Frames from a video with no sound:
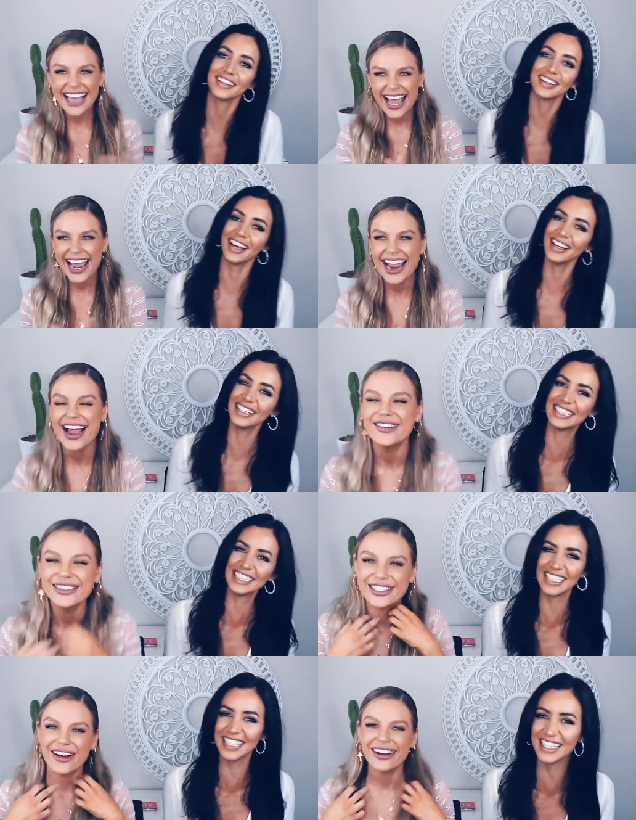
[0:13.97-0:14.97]
Speaker 1: Yay!
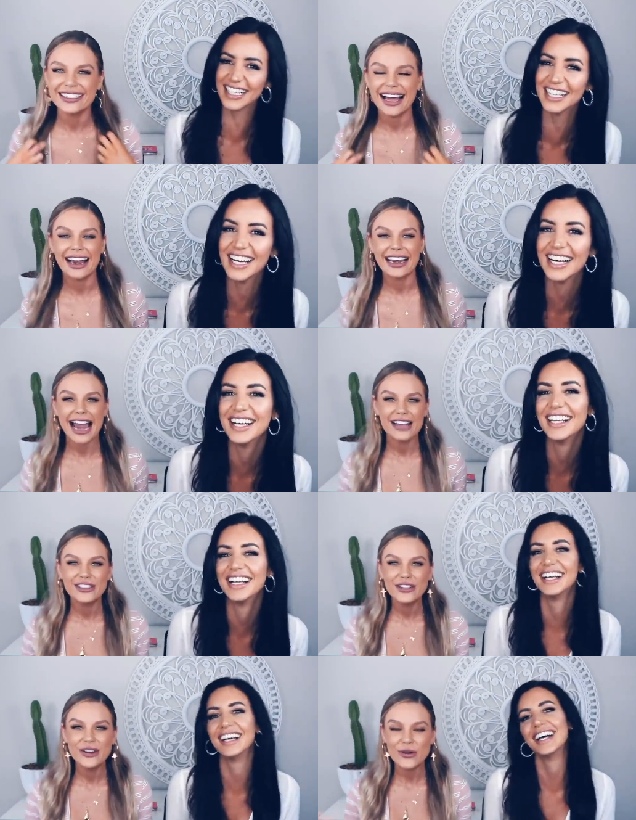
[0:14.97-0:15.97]
I'm so excited.
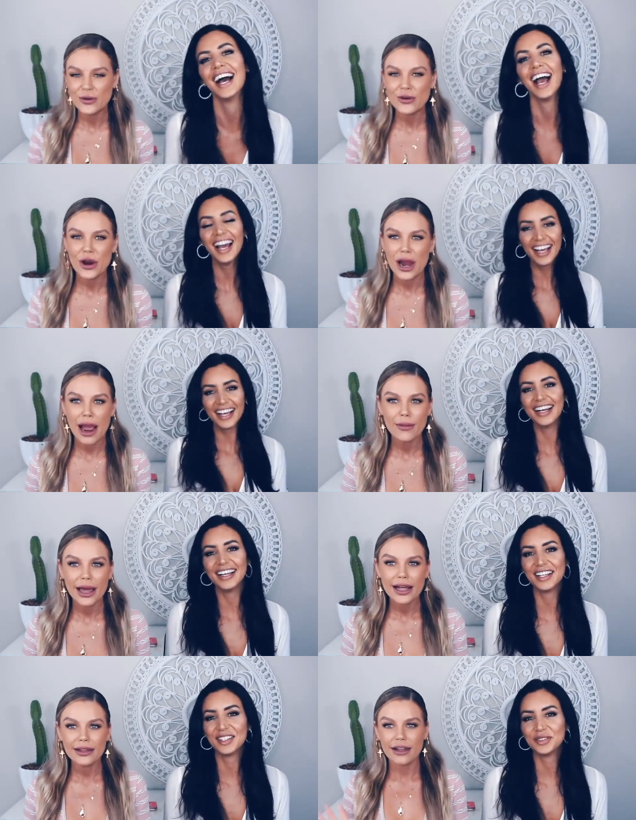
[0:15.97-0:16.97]
As you all know, I'm
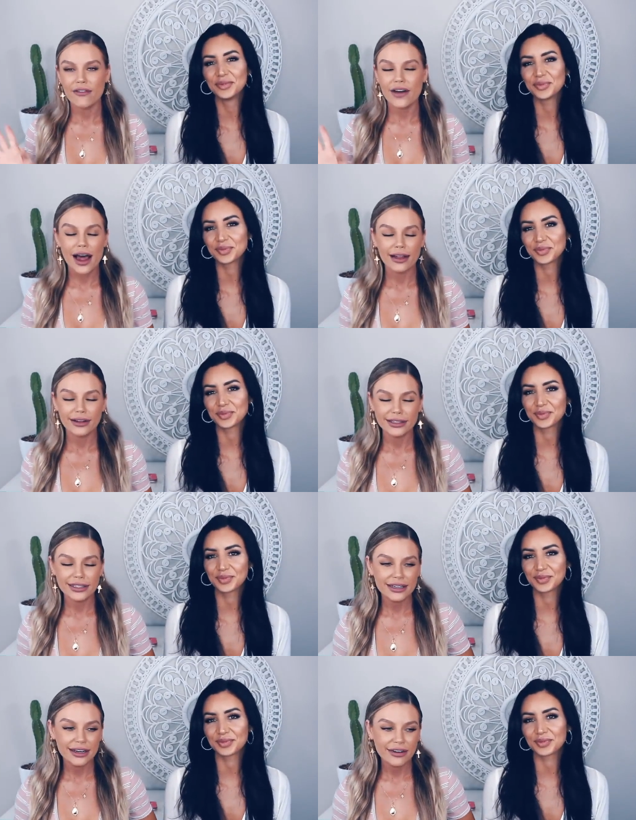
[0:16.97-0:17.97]
like a Love
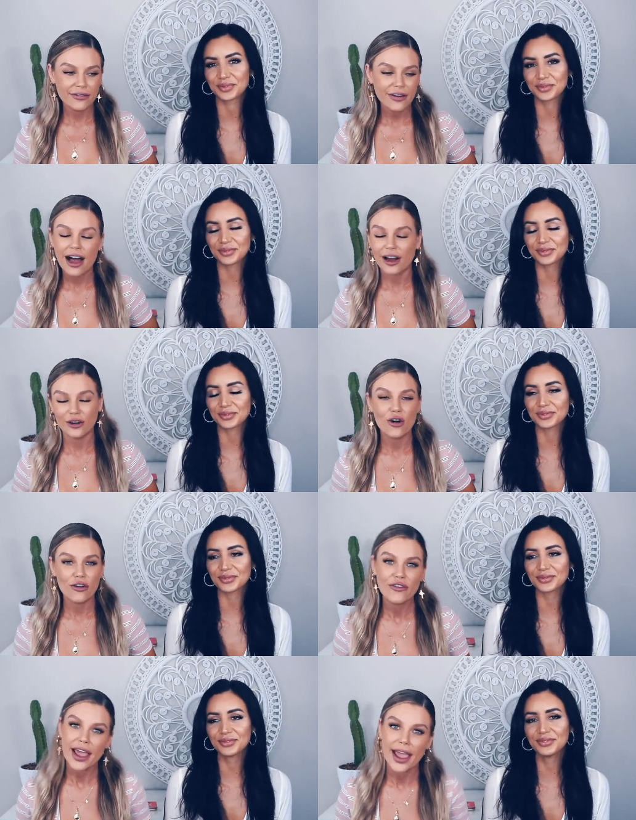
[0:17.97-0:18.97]
Island
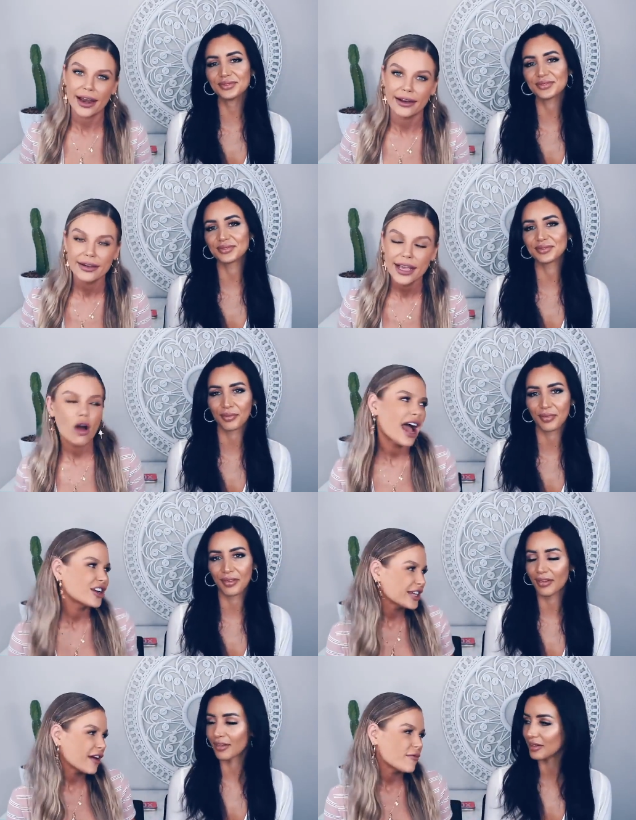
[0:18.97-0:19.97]
hardcore fan. Oh,
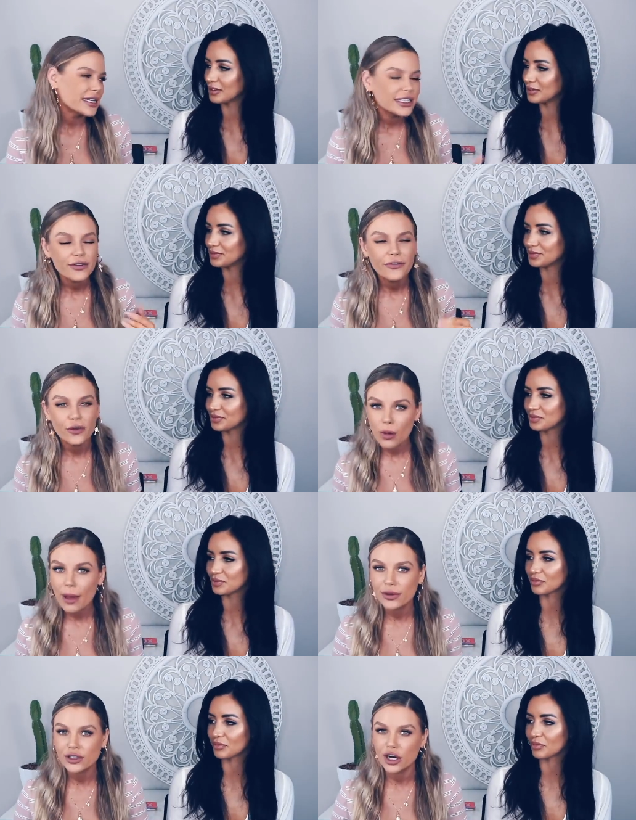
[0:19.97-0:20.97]
actually, I've missed a few
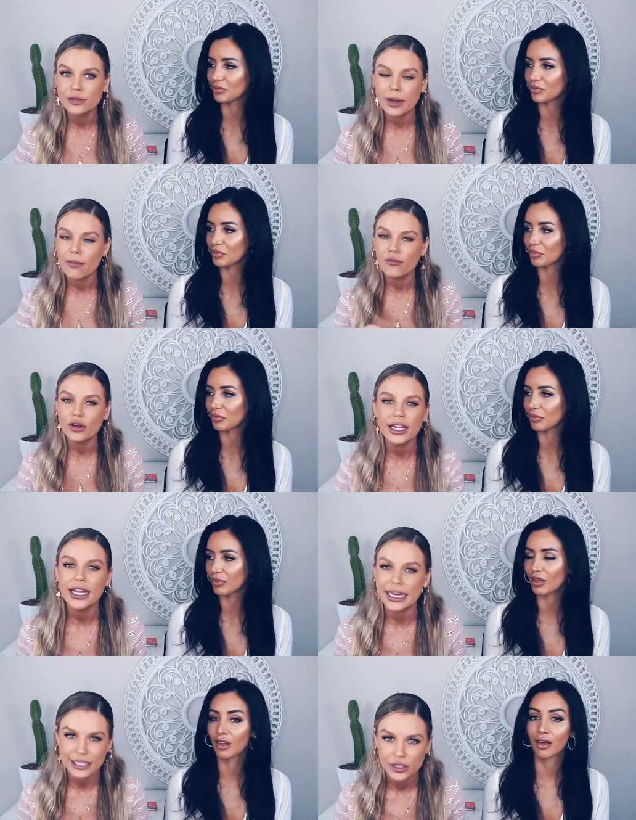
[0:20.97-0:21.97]
episodes, but I'm
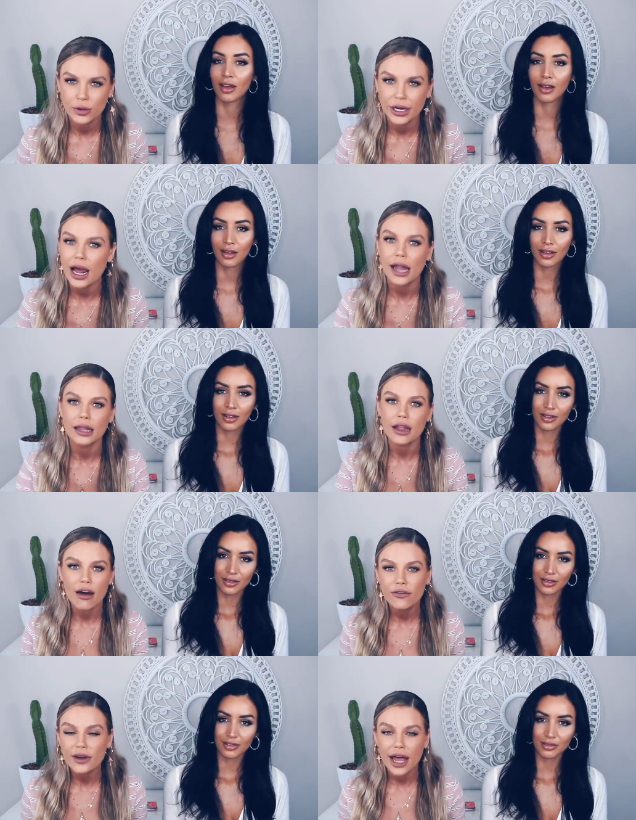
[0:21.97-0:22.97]
really into it. I
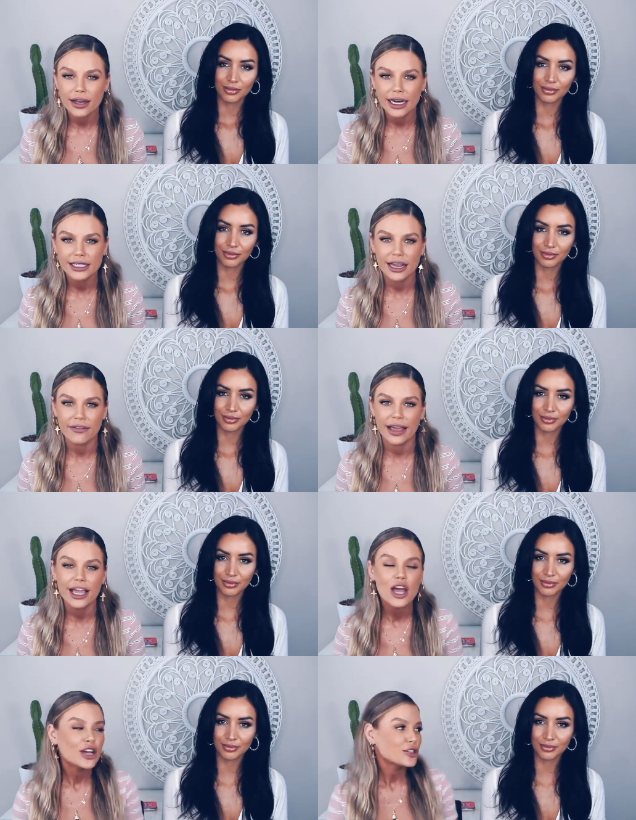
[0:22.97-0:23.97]
love reality
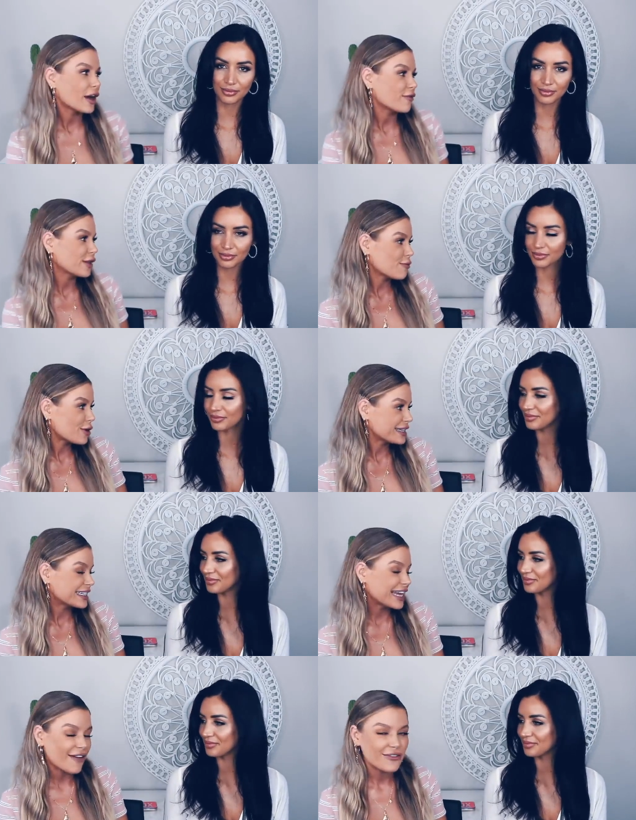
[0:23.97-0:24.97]
TV, so I really wanted
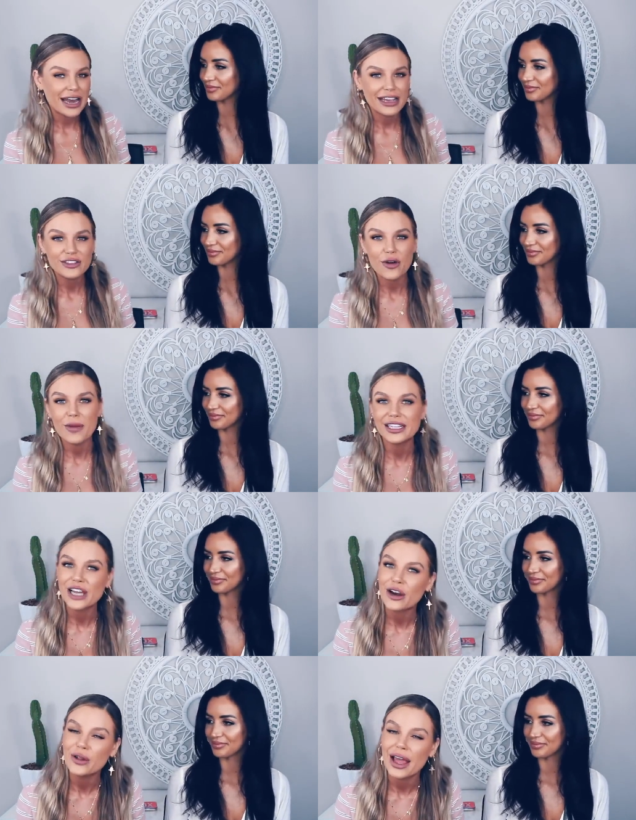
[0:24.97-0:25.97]
to get Vanessa on my
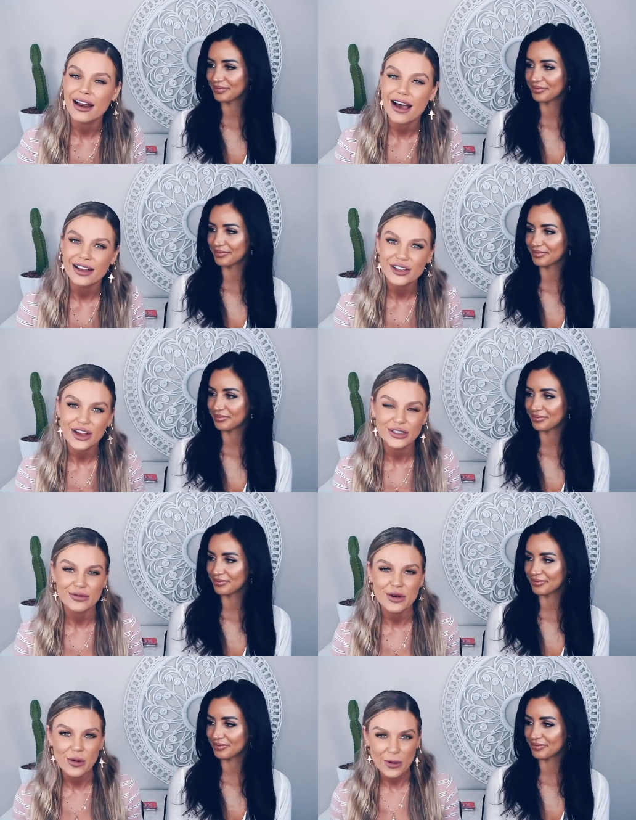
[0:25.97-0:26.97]
channel and ask her
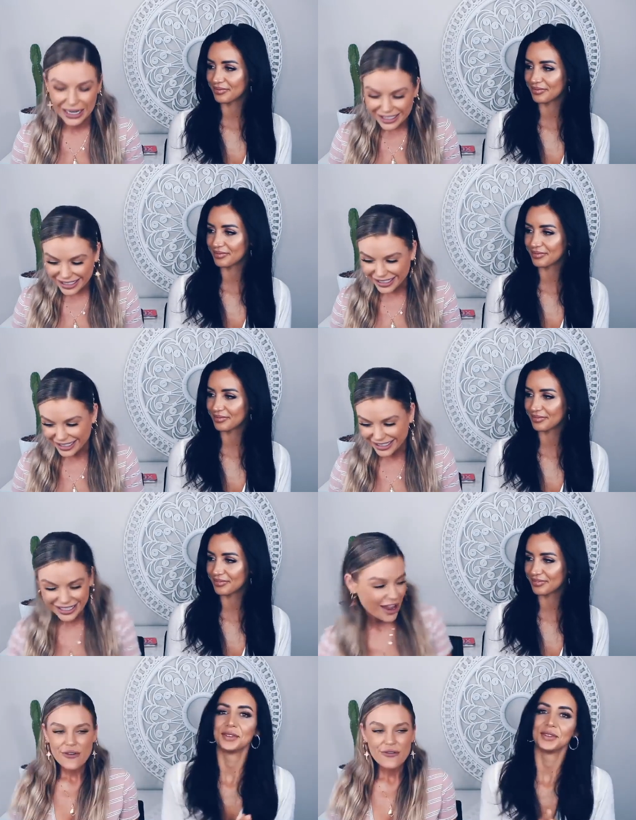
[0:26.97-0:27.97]
some
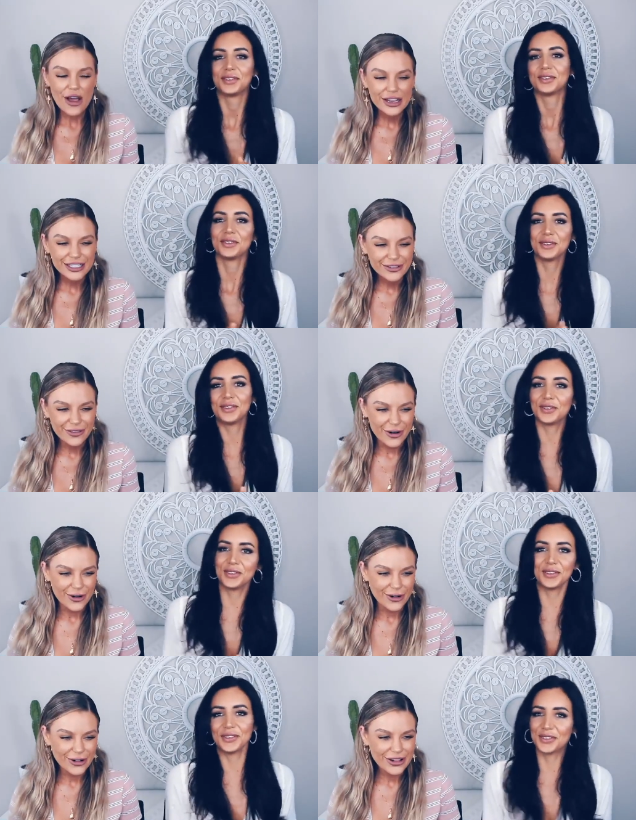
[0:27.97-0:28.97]
questions. First of
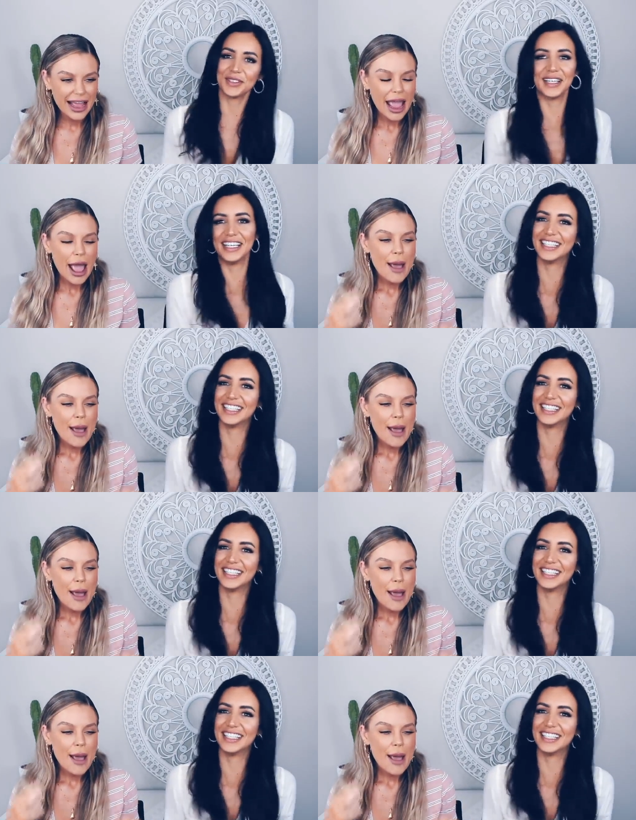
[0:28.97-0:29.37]
all,